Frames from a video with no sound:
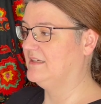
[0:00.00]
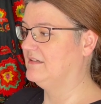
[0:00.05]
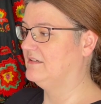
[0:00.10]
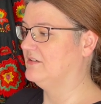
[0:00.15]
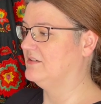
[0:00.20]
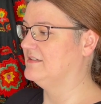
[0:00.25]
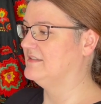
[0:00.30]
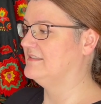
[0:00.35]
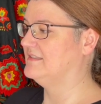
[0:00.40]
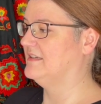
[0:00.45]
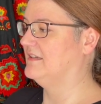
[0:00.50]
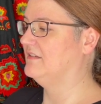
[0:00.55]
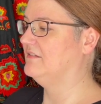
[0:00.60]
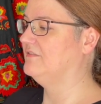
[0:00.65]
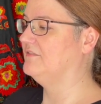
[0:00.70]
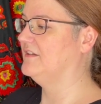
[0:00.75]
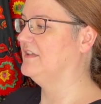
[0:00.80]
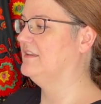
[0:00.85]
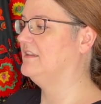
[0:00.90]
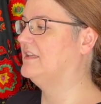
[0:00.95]
it
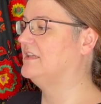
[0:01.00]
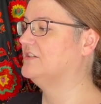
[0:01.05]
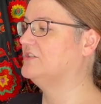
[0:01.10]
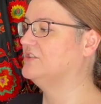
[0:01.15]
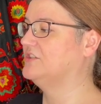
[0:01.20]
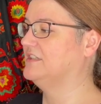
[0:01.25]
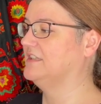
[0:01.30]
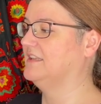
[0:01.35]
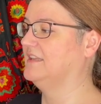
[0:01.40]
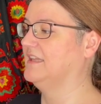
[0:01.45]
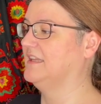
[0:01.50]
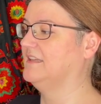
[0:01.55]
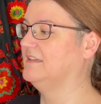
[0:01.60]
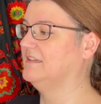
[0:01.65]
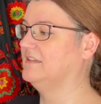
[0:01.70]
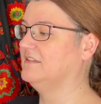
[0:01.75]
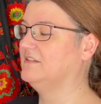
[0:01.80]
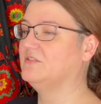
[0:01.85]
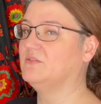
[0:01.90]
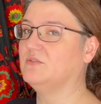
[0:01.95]
herself, and then she lent
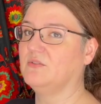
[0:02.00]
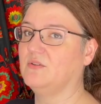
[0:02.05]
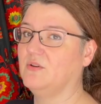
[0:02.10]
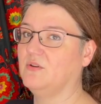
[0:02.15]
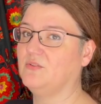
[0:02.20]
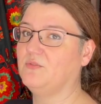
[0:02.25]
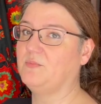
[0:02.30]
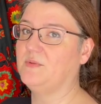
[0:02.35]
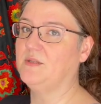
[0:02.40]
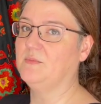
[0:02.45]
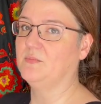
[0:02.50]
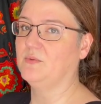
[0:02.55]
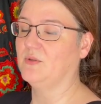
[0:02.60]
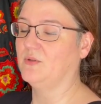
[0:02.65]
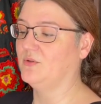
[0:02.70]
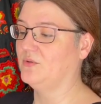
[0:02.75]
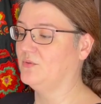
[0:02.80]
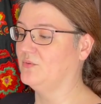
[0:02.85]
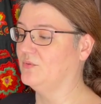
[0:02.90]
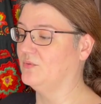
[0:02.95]
it to those people
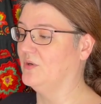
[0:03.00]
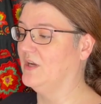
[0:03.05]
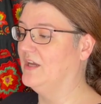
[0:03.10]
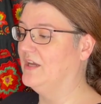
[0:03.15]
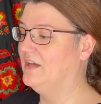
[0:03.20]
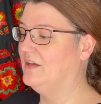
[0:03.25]
who